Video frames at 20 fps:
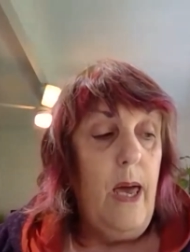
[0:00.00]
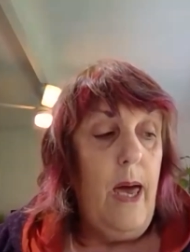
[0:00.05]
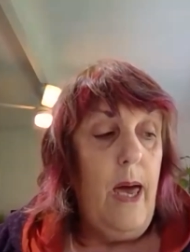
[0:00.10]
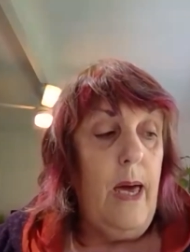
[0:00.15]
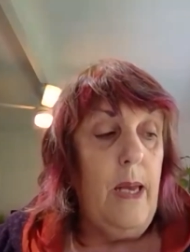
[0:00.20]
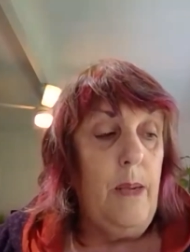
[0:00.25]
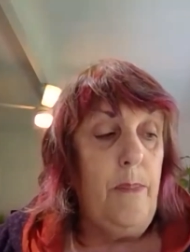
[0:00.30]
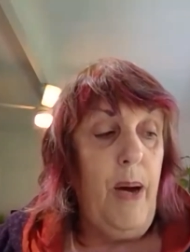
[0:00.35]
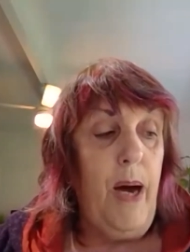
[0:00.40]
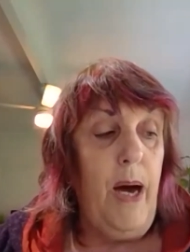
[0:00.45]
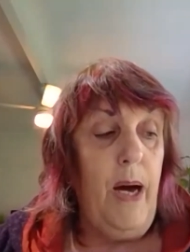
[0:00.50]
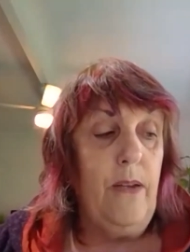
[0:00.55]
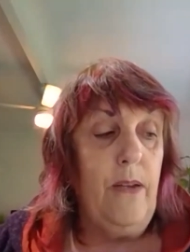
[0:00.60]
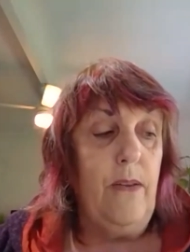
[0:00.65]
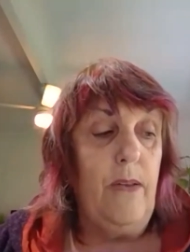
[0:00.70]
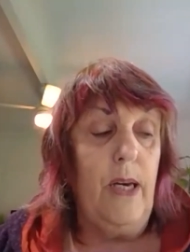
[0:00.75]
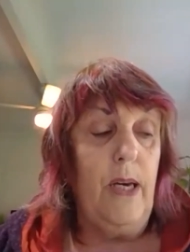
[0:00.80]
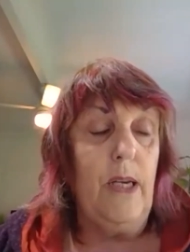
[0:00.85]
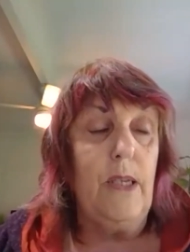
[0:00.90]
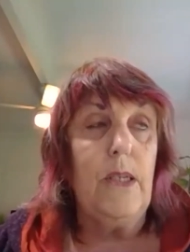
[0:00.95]
And part of
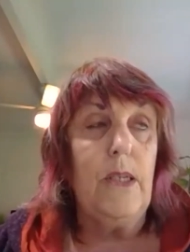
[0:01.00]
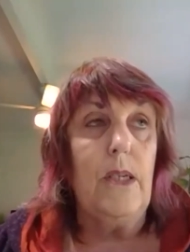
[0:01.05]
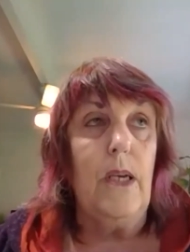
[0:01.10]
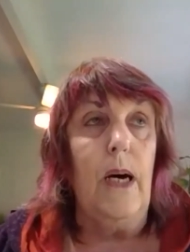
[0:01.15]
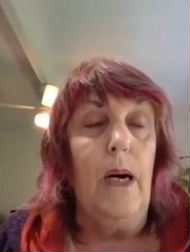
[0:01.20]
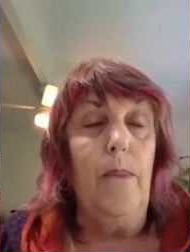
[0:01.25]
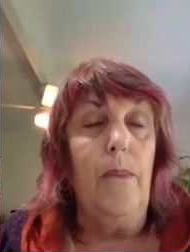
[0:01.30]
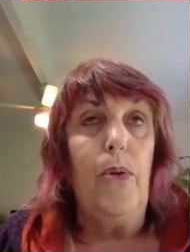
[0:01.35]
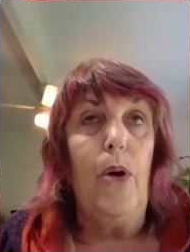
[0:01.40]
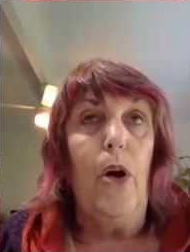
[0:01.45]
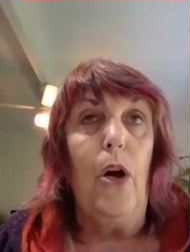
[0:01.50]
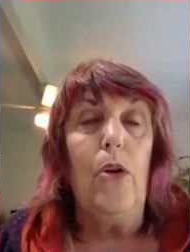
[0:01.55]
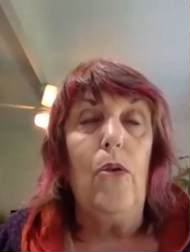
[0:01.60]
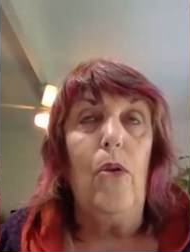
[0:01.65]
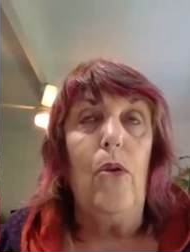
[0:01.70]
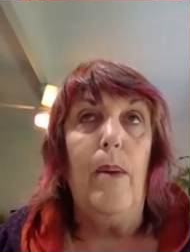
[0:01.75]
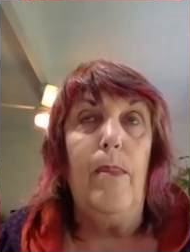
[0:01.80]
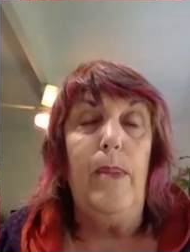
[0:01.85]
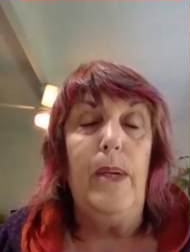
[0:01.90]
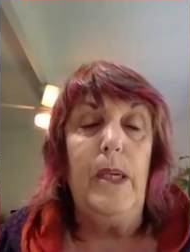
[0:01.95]
that
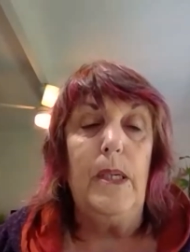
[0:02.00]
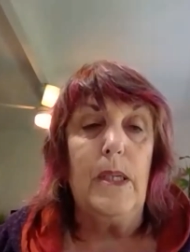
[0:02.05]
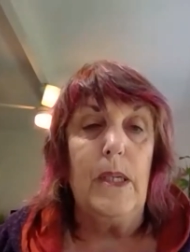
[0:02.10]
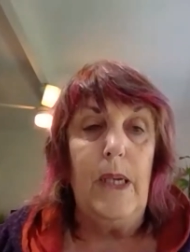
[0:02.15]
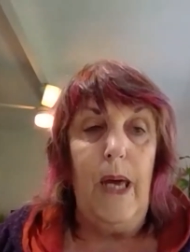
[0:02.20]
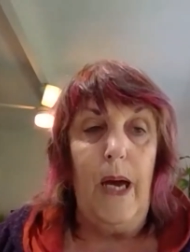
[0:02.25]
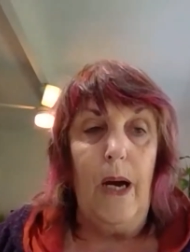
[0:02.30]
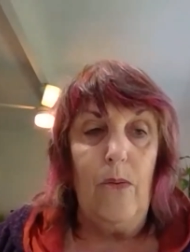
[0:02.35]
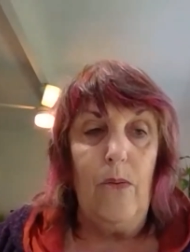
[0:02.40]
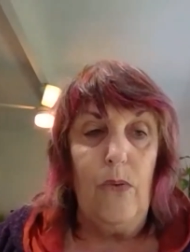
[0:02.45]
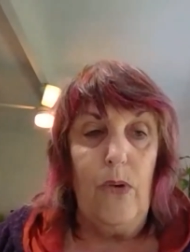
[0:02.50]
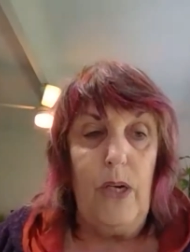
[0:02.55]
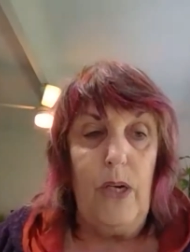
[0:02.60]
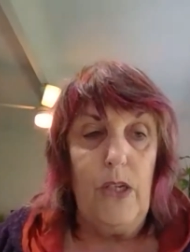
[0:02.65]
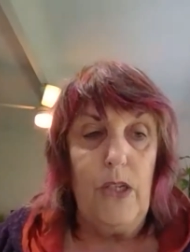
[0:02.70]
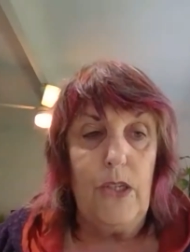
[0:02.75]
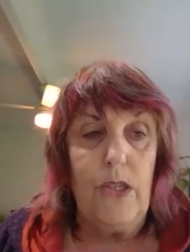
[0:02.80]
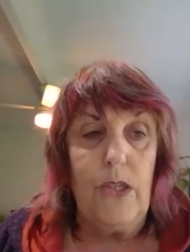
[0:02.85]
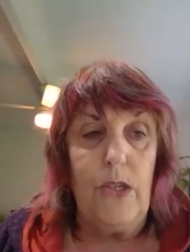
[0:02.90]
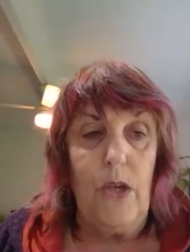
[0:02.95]
program is an
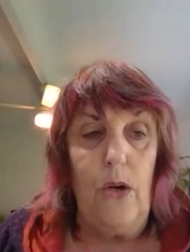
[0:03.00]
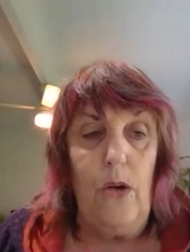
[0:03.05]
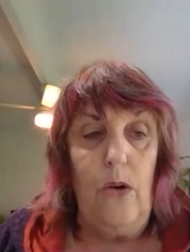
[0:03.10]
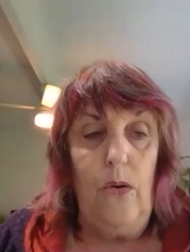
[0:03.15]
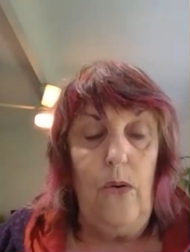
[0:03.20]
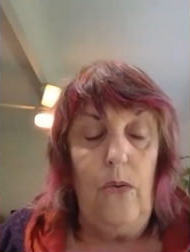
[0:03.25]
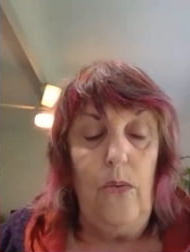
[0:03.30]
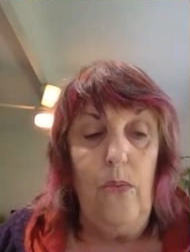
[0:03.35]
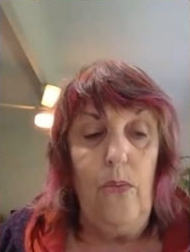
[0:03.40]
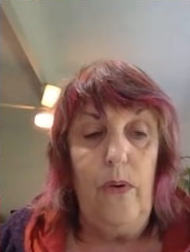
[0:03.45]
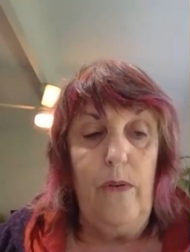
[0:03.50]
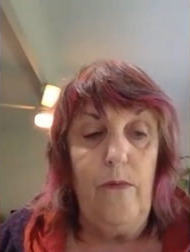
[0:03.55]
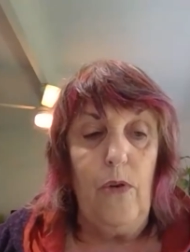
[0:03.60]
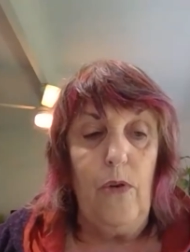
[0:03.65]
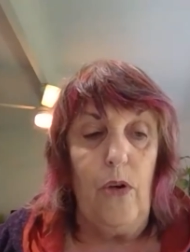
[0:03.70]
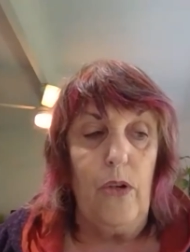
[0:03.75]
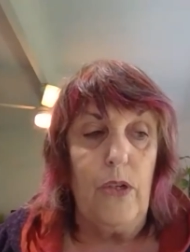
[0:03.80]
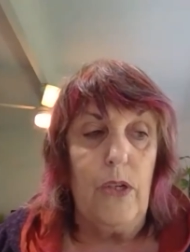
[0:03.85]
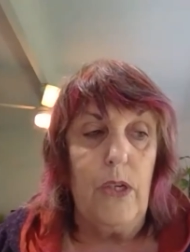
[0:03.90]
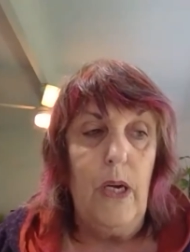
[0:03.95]
outreach. So we've
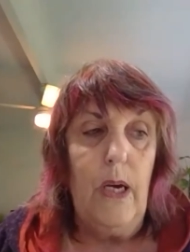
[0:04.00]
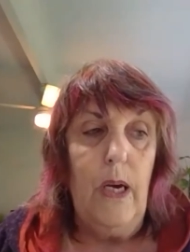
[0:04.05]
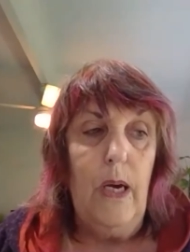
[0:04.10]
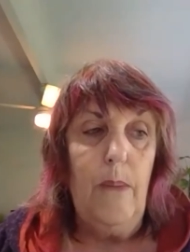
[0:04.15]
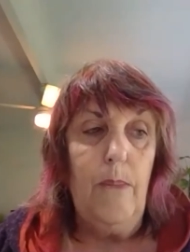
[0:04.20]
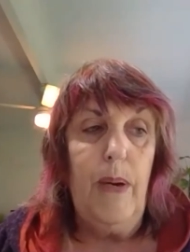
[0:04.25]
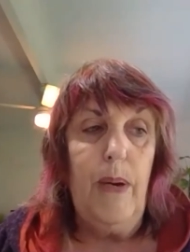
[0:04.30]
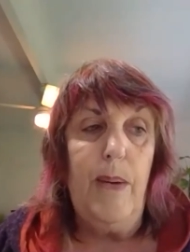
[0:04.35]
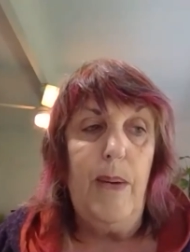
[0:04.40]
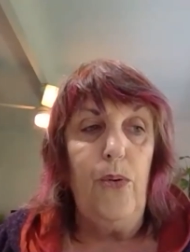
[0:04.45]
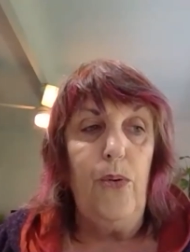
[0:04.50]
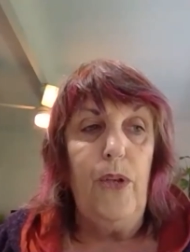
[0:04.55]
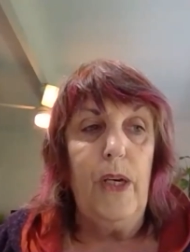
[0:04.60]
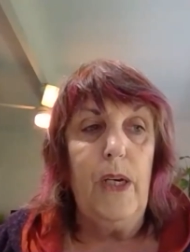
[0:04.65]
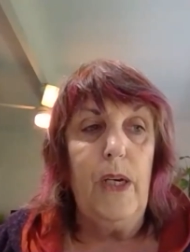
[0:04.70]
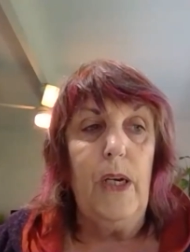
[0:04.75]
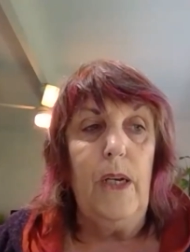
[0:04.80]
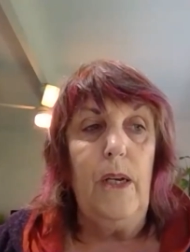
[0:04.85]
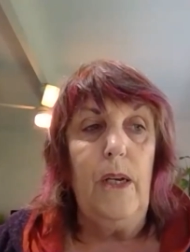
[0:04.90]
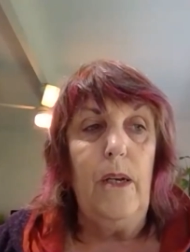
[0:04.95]
got people
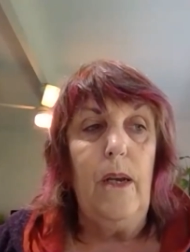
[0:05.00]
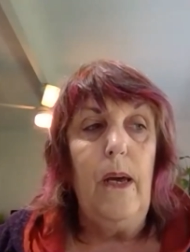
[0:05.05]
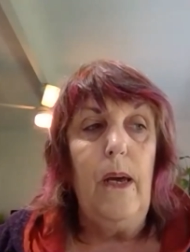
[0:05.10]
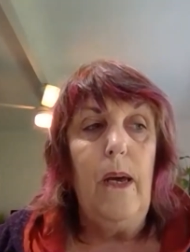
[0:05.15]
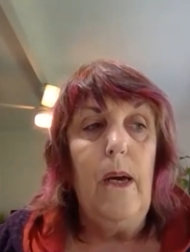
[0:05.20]
that can